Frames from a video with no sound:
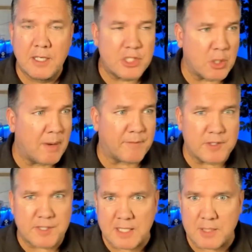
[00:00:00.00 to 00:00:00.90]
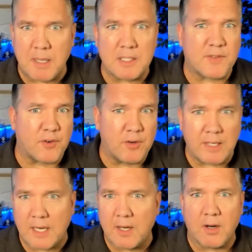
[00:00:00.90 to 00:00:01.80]
show up for 6 months, for a
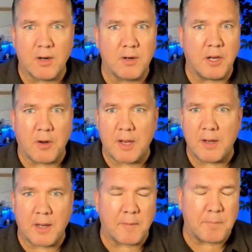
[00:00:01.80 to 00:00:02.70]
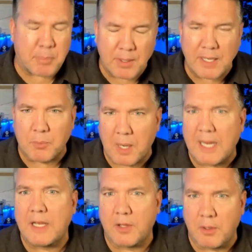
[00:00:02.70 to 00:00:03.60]
year, you know, on a pretty
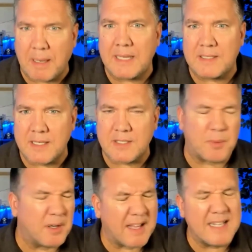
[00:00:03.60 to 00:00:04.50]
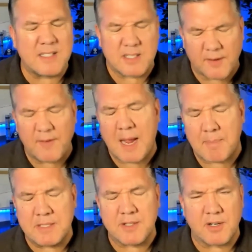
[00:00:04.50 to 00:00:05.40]
regular basis, realize stuff
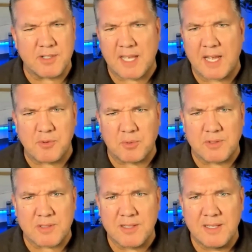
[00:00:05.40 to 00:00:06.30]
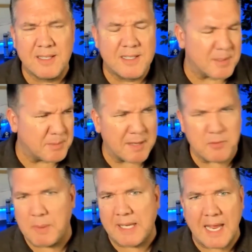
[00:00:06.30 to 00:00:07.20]
happens in our schedules.
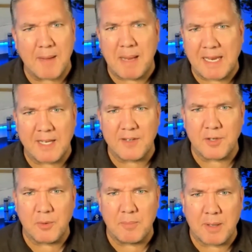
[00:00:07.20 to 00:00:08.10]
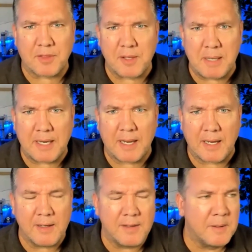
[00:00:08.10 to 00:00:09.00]
Sometimes we can't make it to a monthly
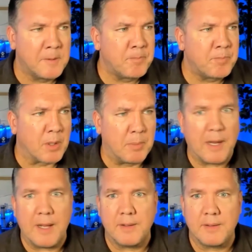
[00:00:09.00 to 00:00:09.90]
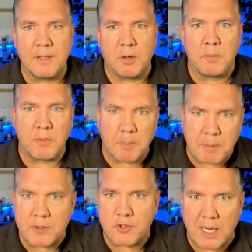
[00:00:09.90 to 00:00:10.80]
meeting, but, you know,
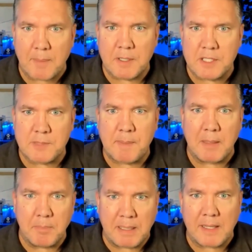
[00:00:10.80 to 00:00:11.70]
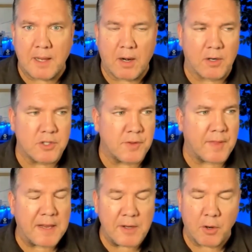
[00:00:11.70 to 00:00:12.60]
try to participate, be there so
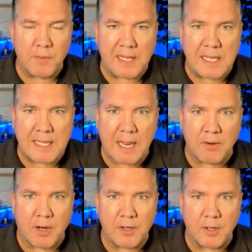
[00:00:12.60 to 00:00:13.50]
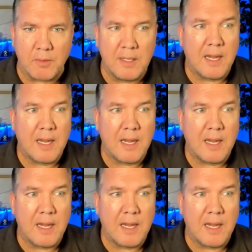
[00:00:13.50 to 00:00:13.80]
that they know they can count on you,